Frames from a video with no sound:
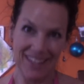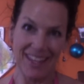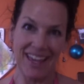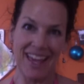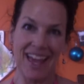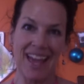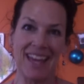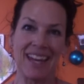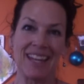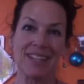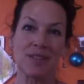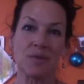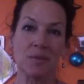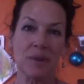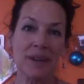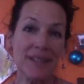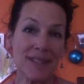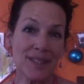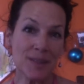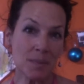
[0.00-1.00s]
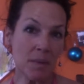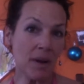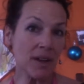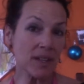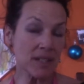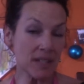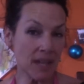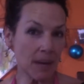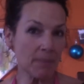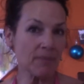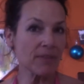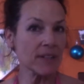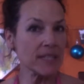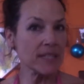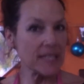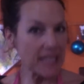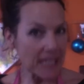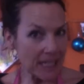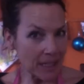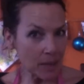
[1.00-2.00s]
And it's one small step for
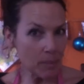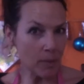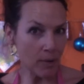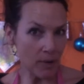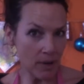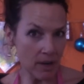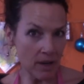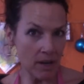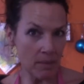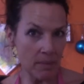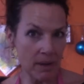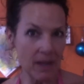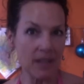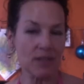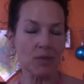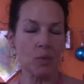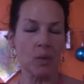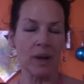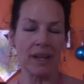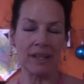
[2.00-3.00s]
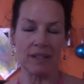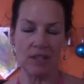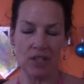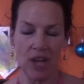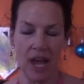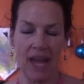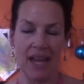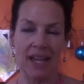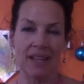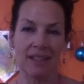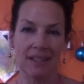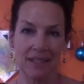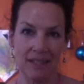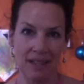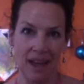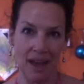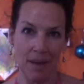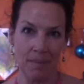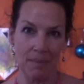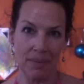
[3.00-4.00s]
Tina Porter, but it's one giant
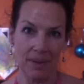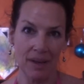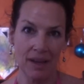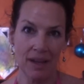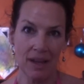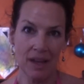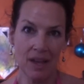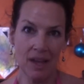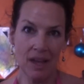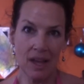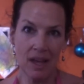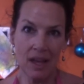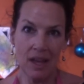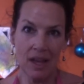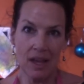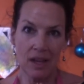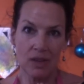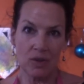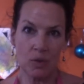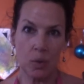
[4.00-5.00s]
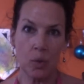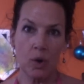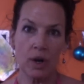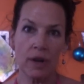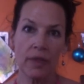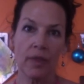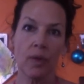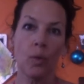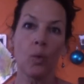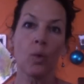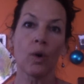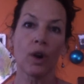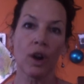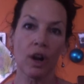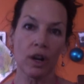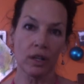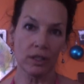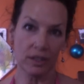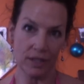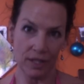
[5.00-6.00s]
step toward the
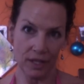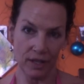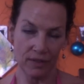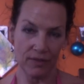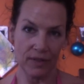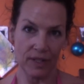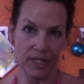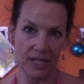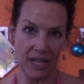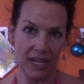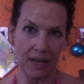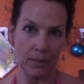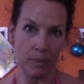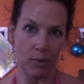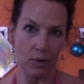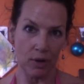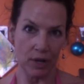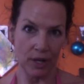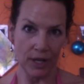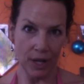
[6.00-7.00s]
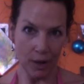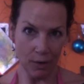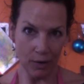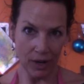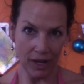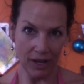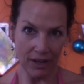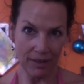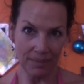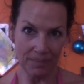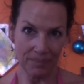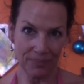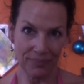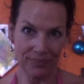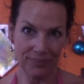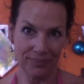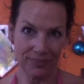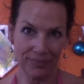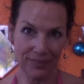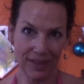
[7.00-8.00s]
world for Tina Porter Yoga.
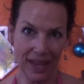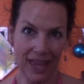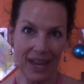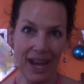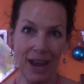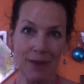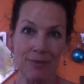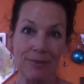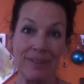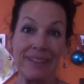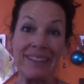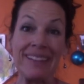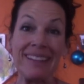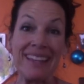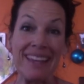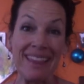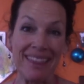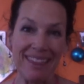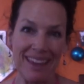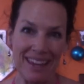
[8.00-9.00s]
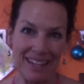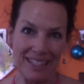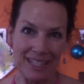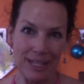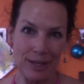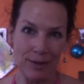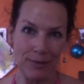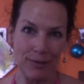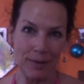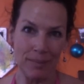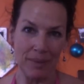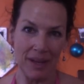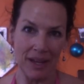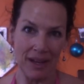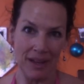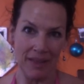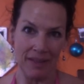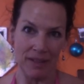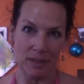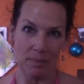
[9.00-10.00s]
And I really thank you for being
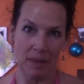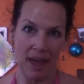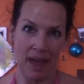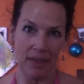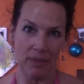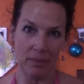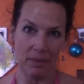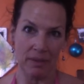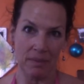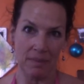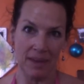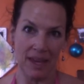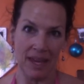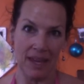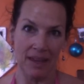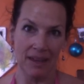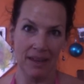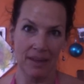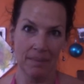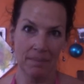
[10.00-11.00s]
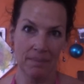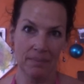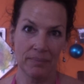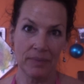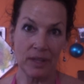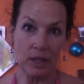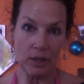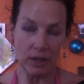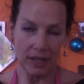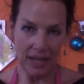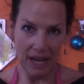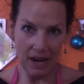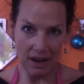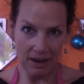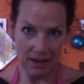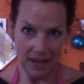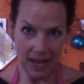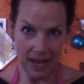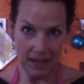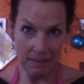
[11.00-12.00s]
on this path with me. You're
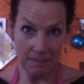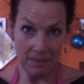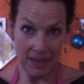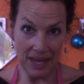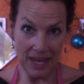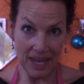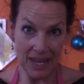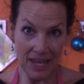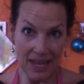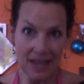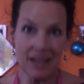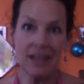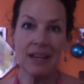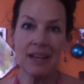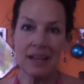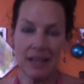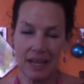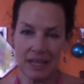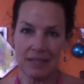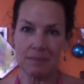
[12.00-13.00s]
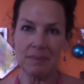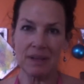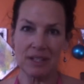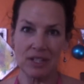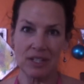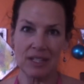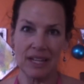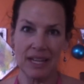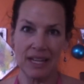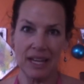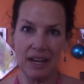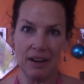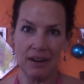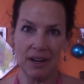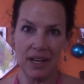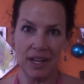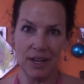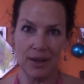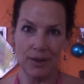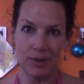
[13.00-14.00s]
carrying me as much as I carry
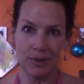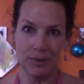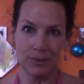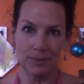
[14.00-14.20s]
you.